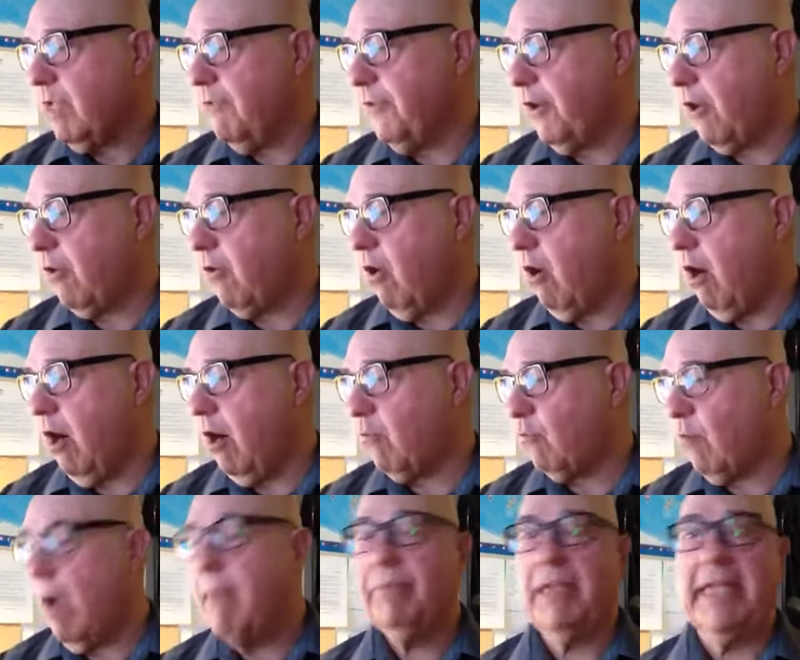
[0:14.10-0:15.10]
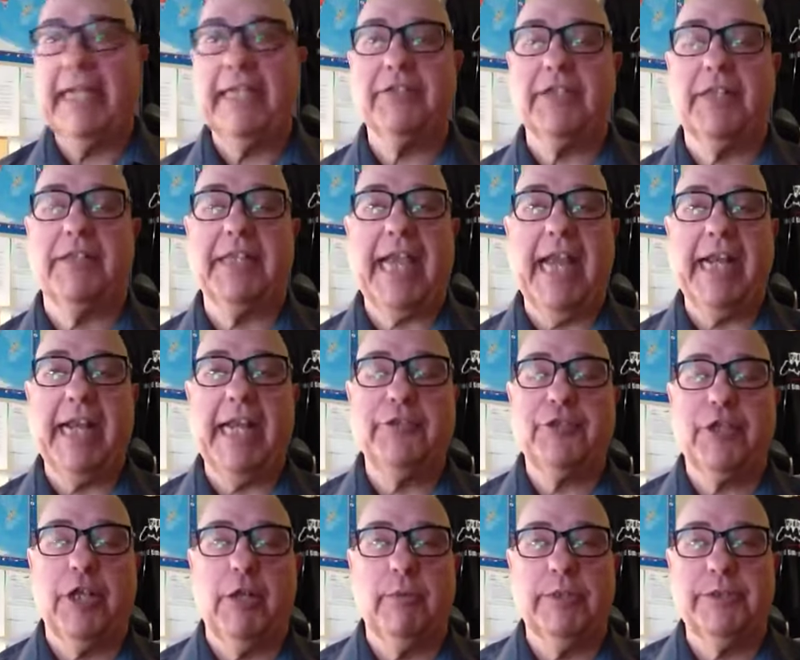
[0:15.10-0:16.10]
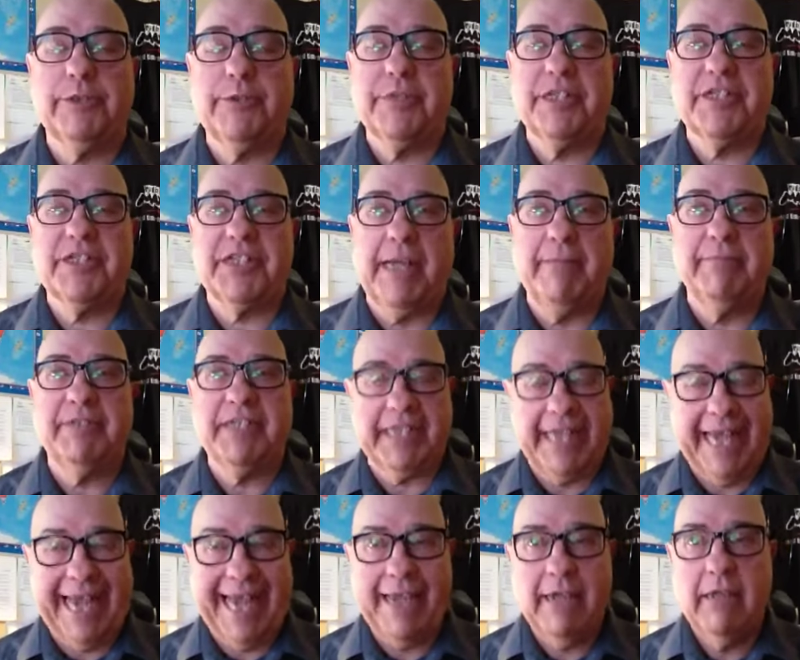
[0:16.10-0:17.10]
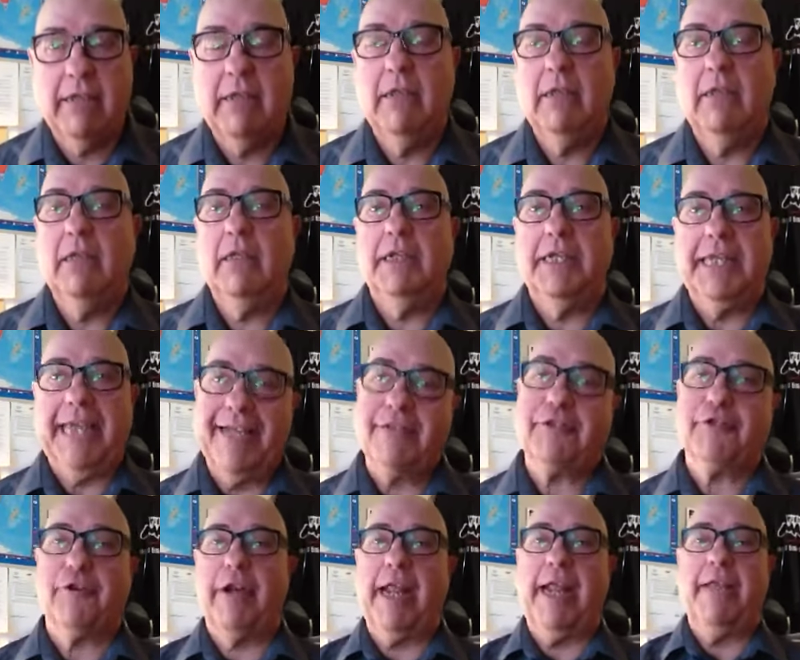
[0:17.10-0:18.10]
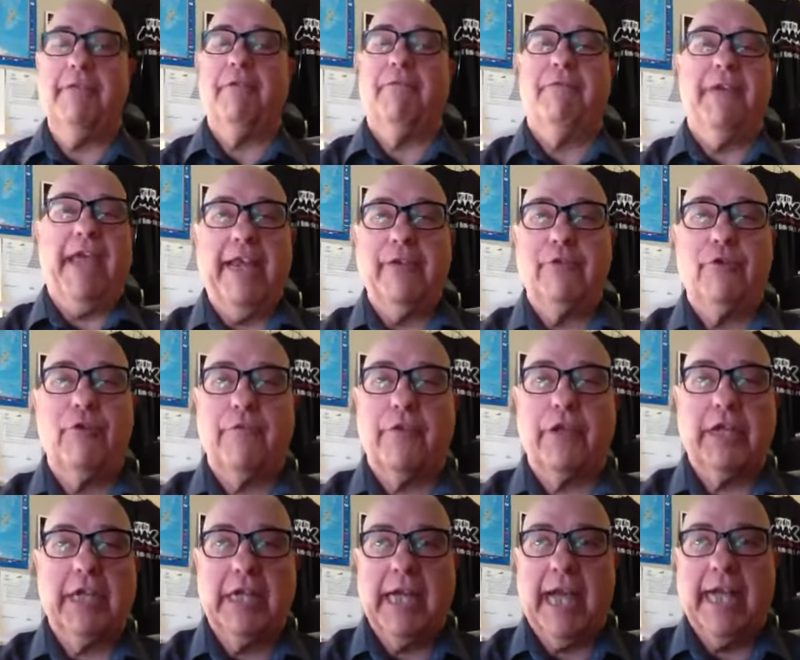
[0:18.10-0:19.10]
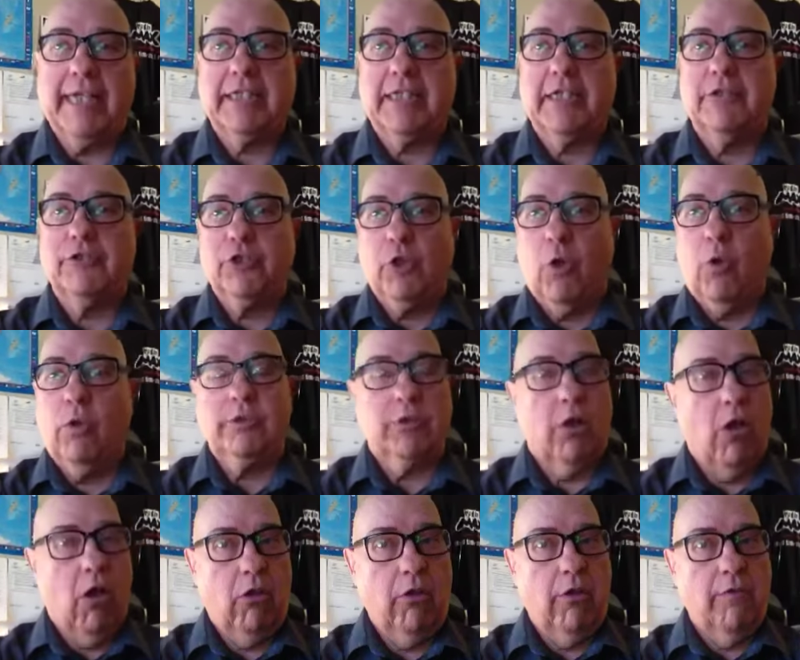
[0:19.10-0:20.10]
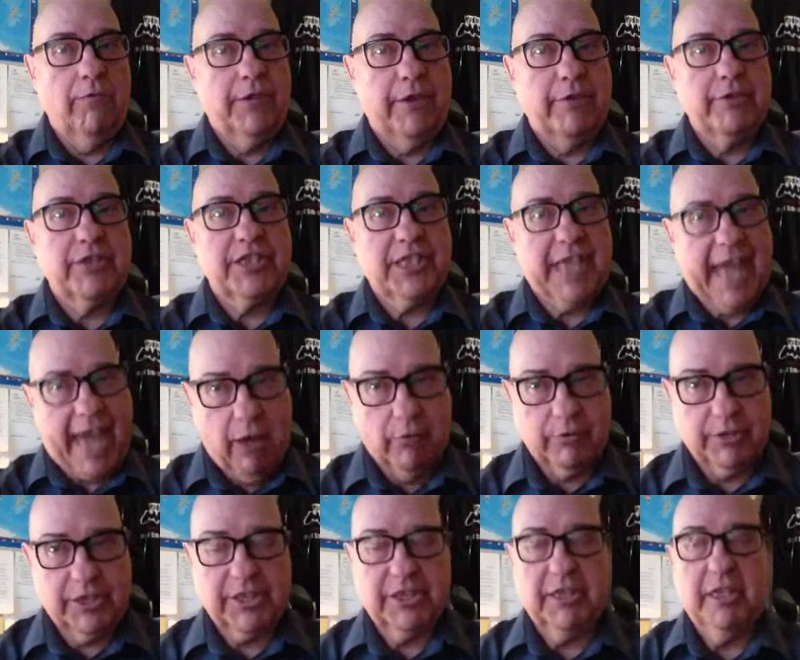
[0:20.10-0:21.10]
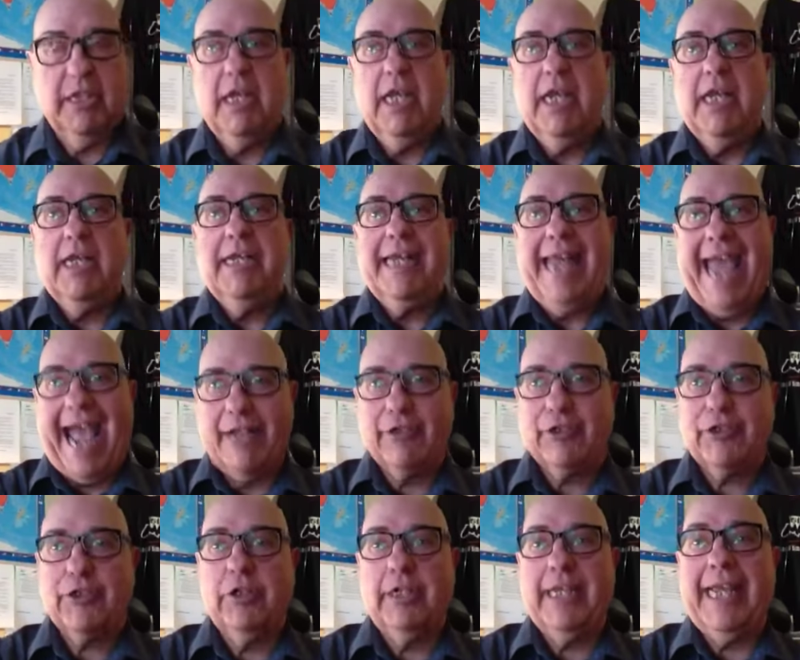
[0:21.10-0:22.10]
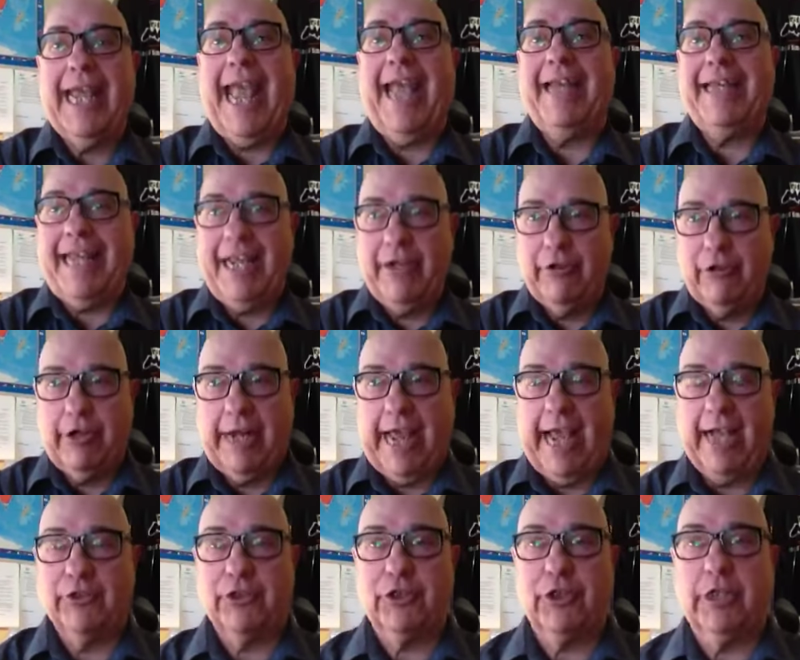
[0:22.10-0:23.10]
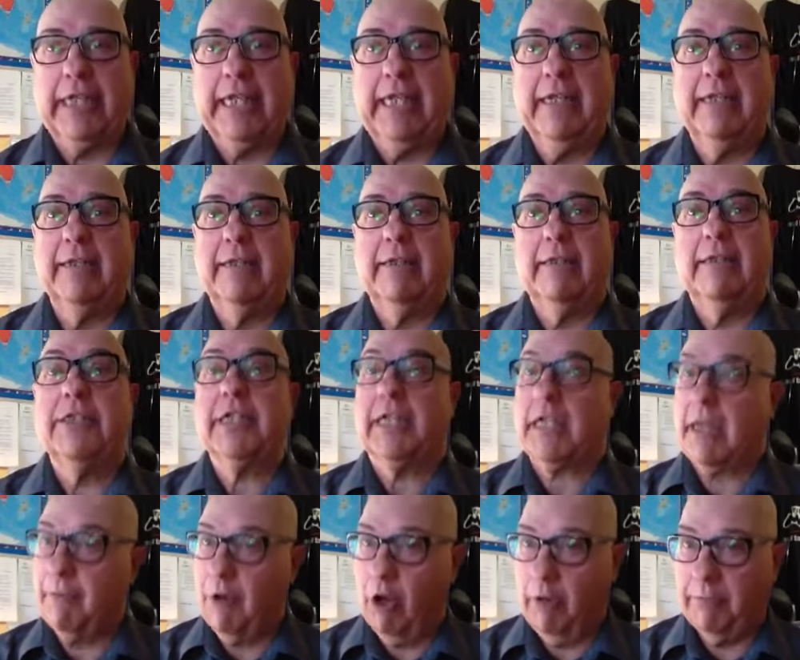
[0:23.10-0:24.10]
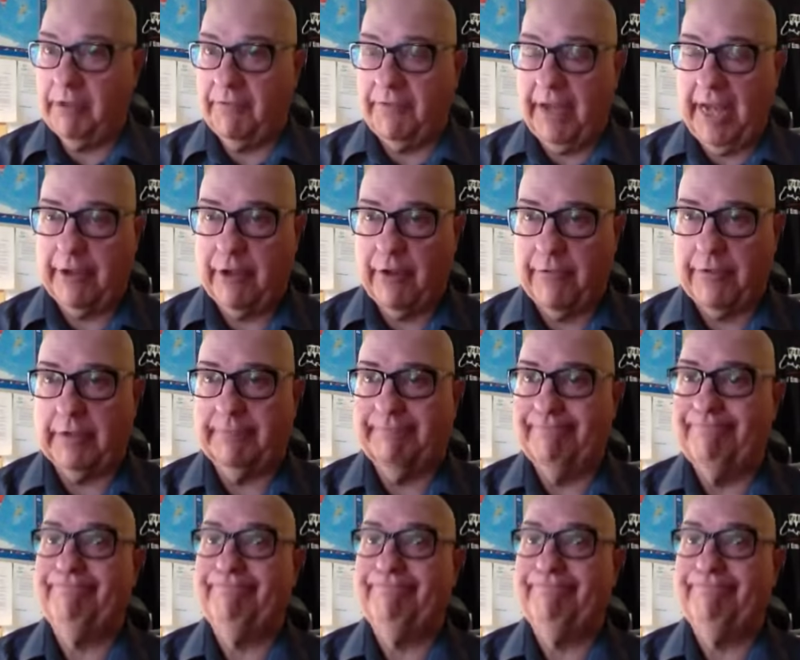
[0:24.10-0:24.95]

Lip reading: There are rumblings that the NHL will do the same today. Yesterday, the Vancouver Canucks told all of their scouts, nationally and internationally, to come home to Vancouver.